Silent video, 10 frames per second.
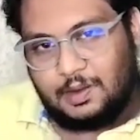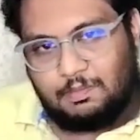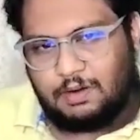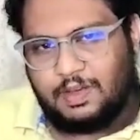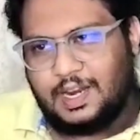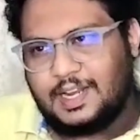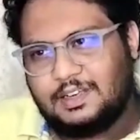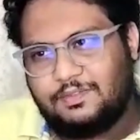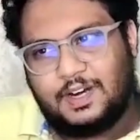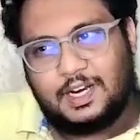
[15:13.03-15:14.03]
But whereas
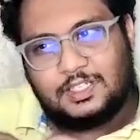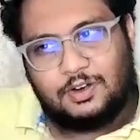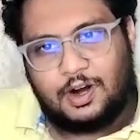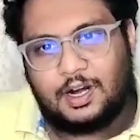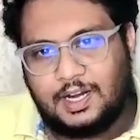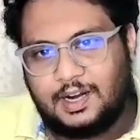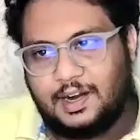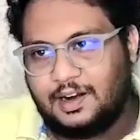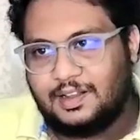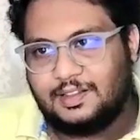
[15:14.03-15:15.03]
if it is not
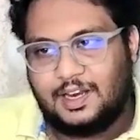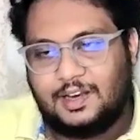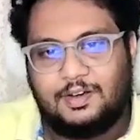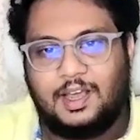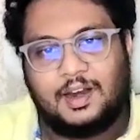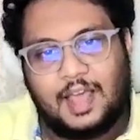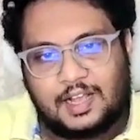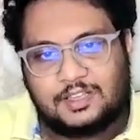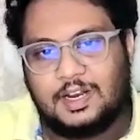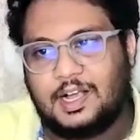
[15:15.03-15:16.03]
needed, then you can
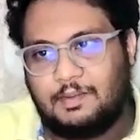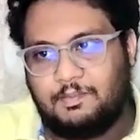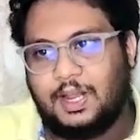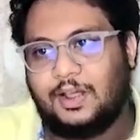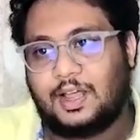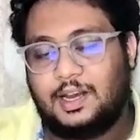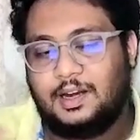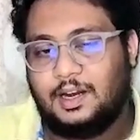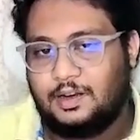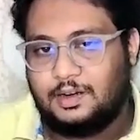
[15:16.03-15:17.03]
actually combine or
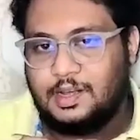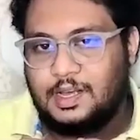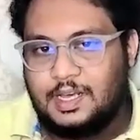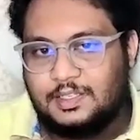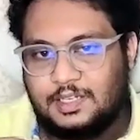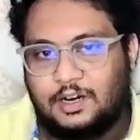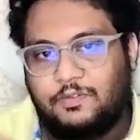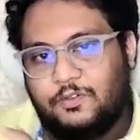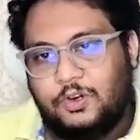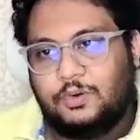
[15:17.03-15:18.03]
create a set
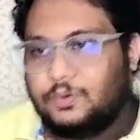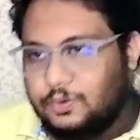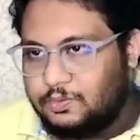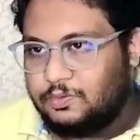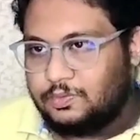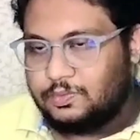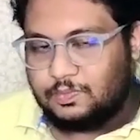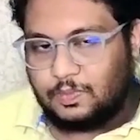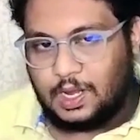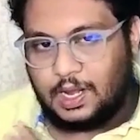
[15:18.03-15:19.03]
of new
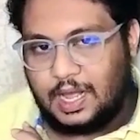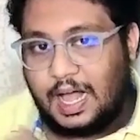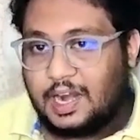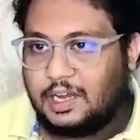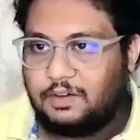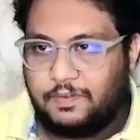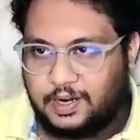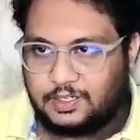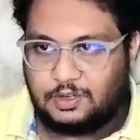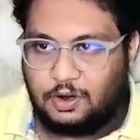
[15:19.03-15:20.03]

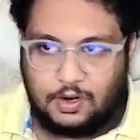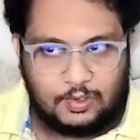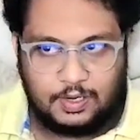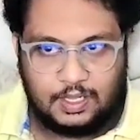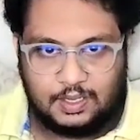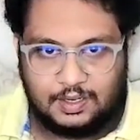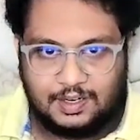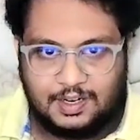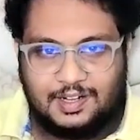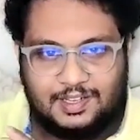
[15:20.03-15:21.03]
artifacts all together
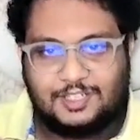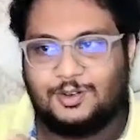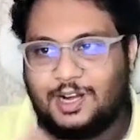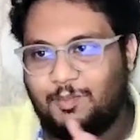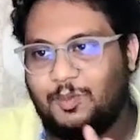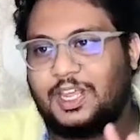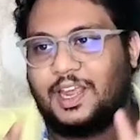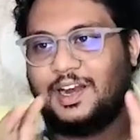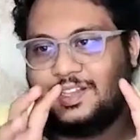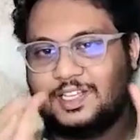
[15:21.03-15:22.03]
just to
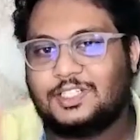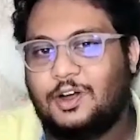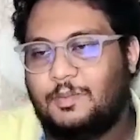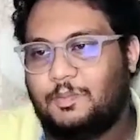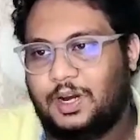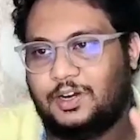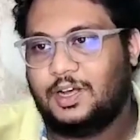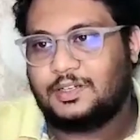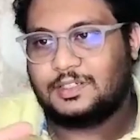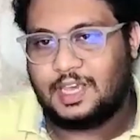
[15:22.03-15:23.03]
communicate this component,
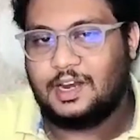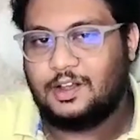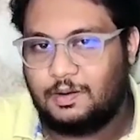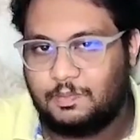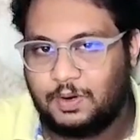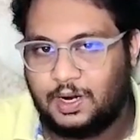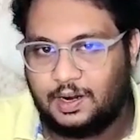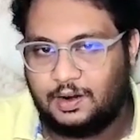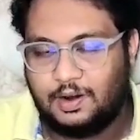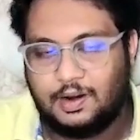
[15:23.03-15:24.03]
your skill component
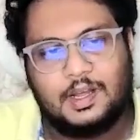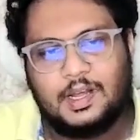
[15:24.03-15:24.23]
and all.